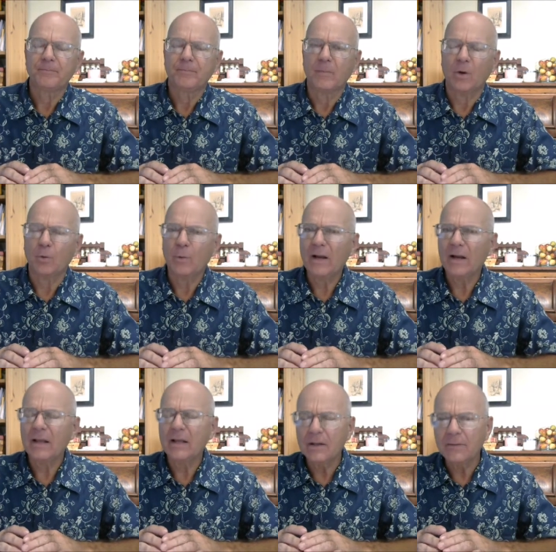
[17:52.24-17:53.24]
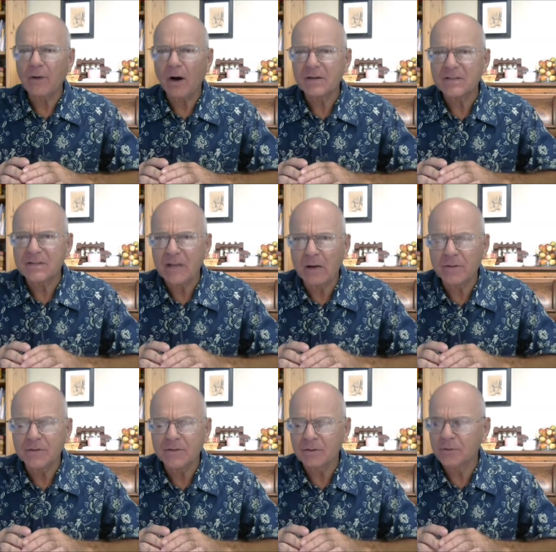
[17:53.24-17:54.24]
Are we going to give
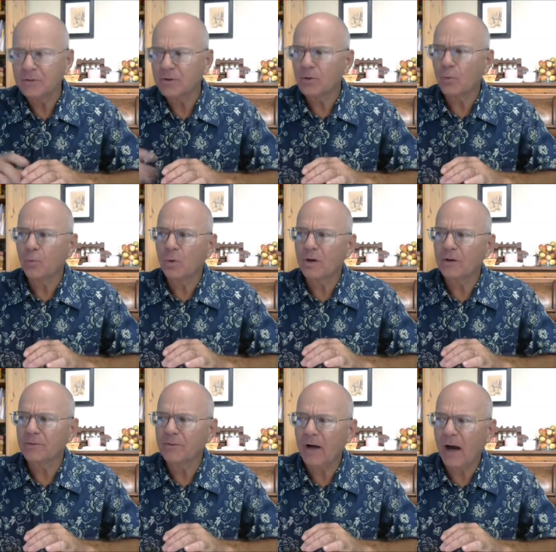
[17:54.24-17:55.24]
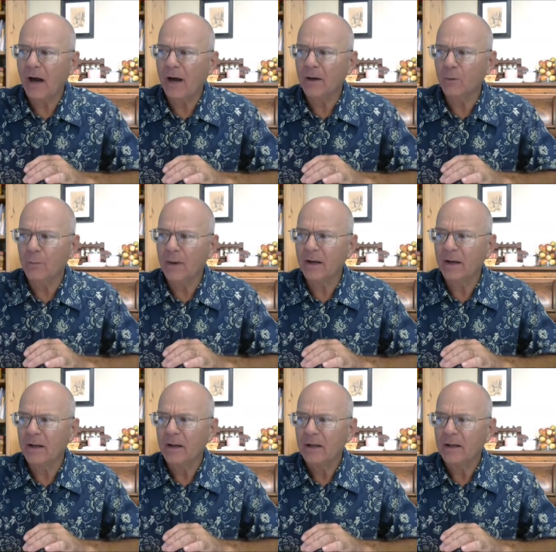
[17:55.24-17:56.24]
ourselves to, to the Word of God? Are we going
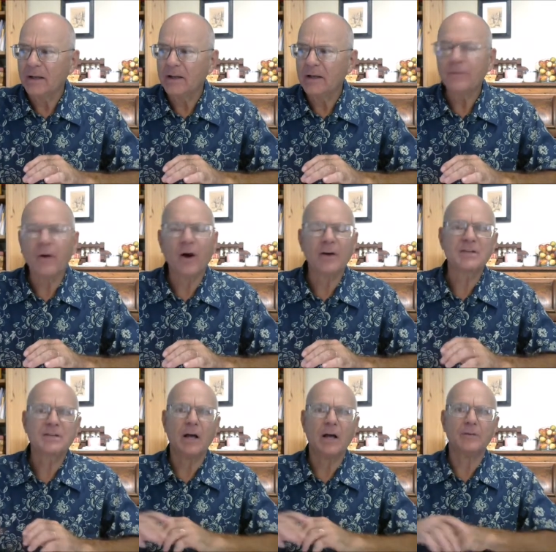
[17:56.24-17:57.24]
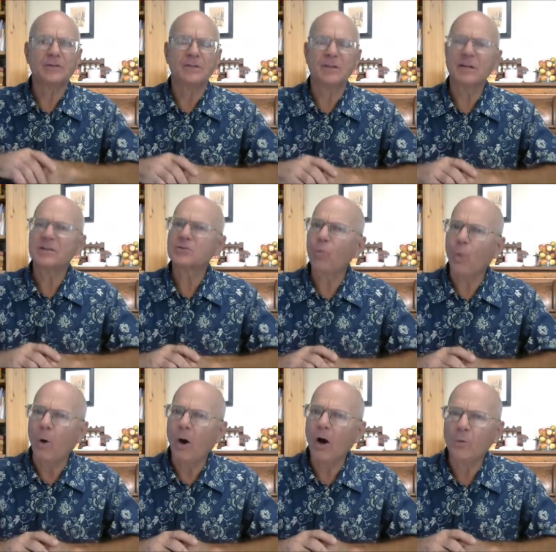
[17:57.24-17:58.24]
to give ourselves to this
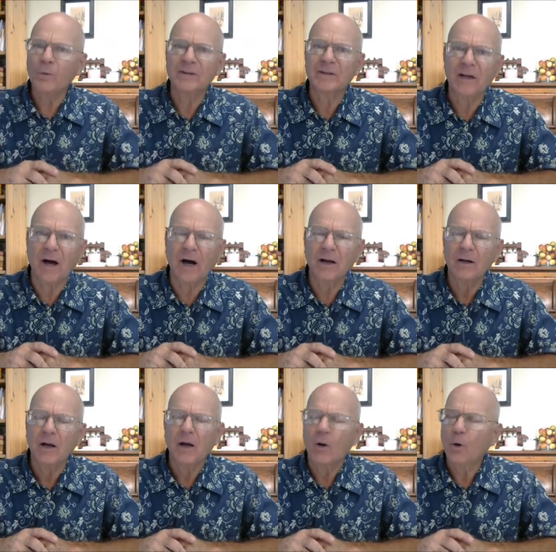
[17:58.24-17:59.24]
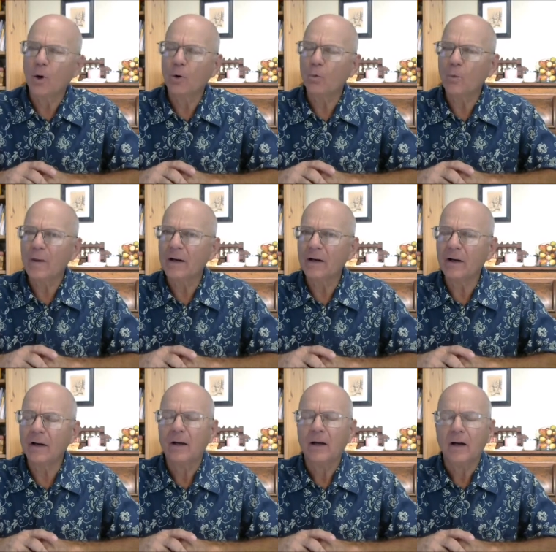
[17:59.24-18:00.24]
walk with God? Or are we going
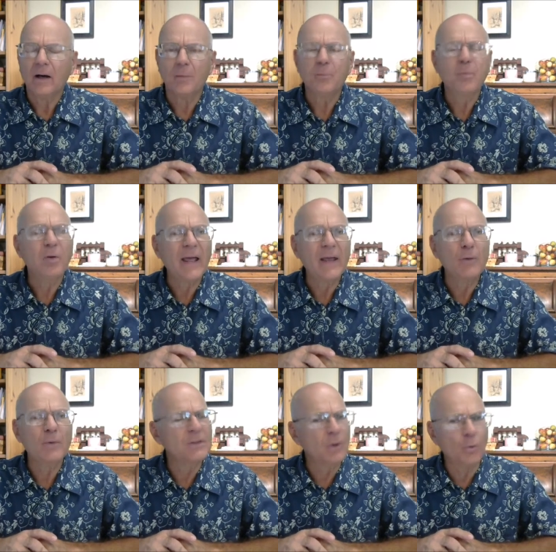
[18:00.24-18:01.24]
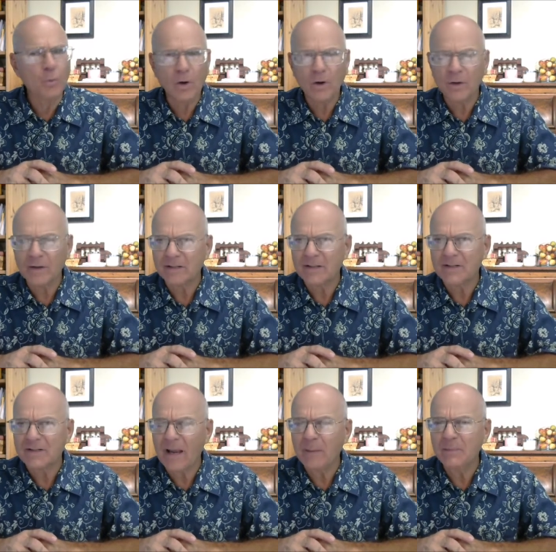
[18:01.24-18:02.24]
to uh, play with the world at the
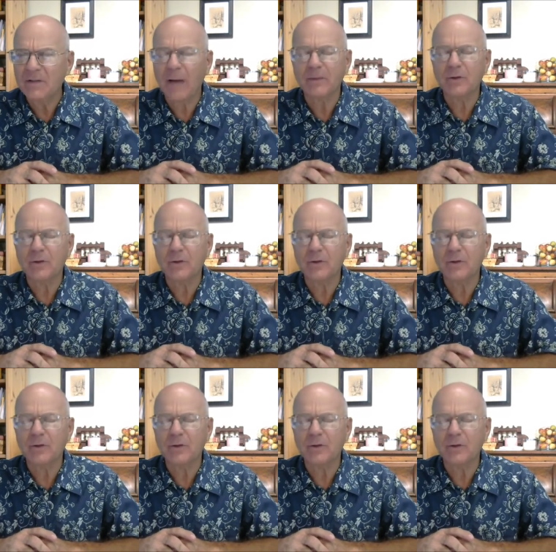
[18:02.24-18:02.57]
same time?